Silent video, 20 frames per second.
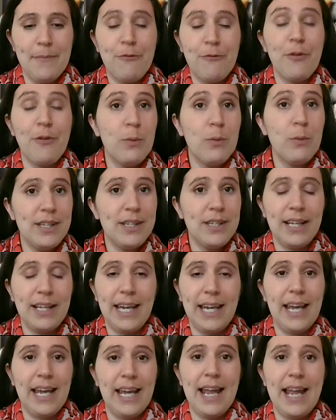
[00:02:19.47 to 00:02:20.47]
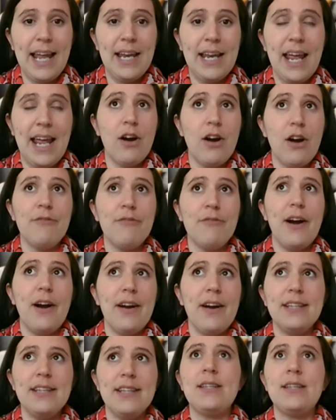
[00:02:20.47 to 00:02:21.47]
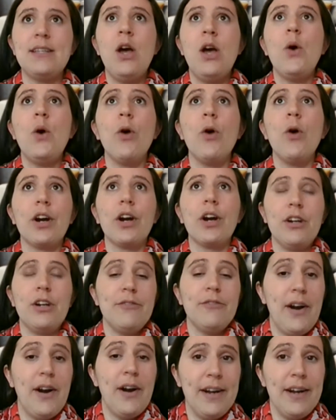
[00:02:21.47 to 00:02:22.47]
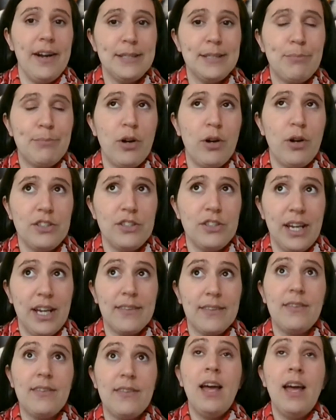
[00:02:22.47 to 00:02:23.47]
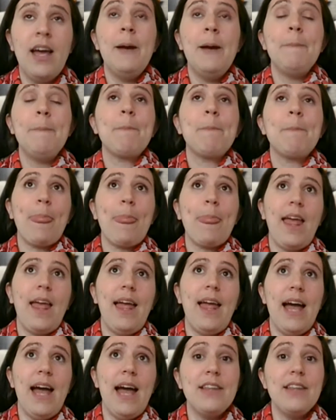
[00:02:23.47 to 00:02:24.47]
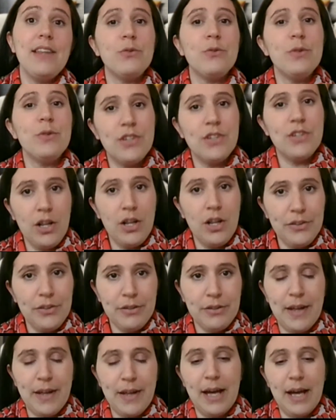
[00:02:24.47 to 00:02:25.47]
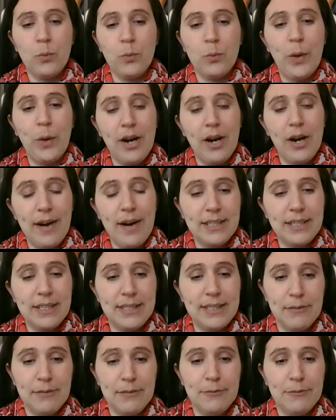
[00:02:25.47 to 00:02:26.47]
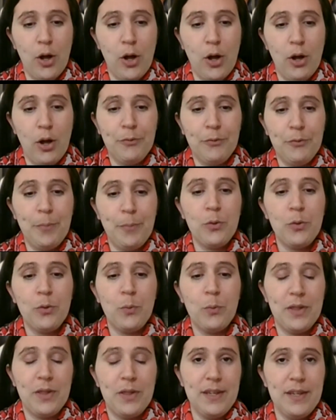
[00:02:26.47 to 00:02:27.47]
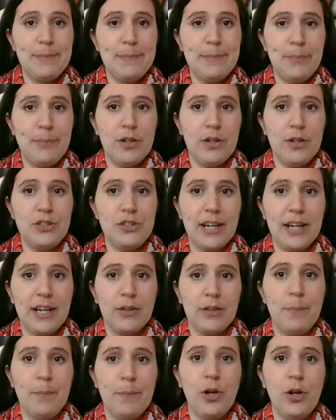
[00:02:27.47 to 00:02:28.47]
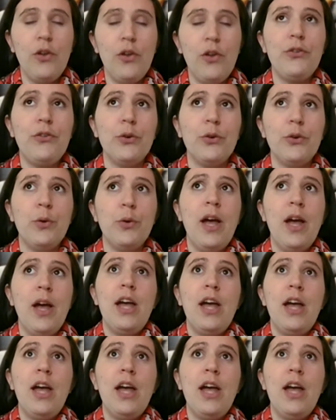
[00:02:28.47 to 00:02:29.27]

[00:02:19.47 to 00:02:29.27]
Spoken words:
frequently in our various work and our various projects. As a result of that, we are actually involved both with this project, but also